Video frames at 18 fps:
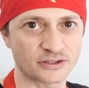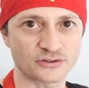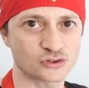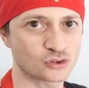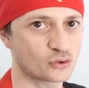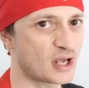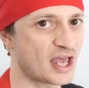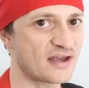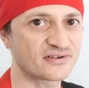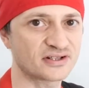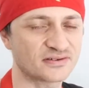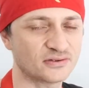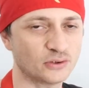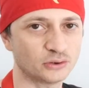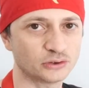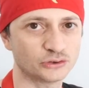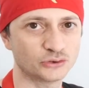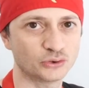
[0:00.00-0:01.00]
So
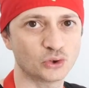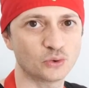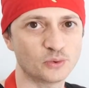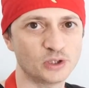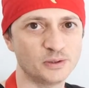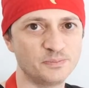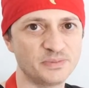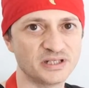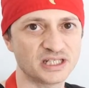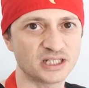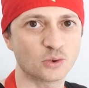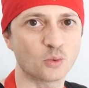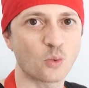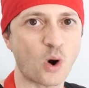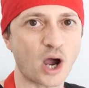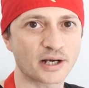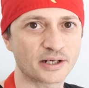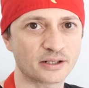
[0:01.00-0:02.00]
all the dough will be
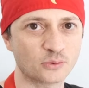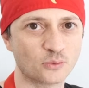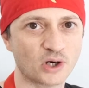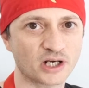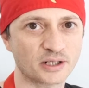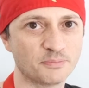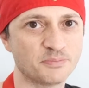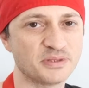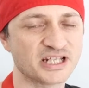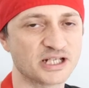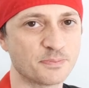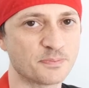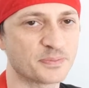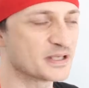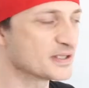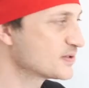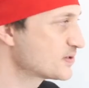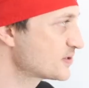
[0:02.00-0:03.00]
one big
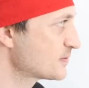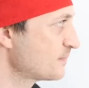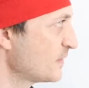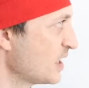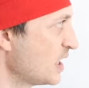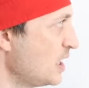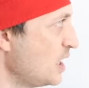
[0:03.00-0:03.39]
piece.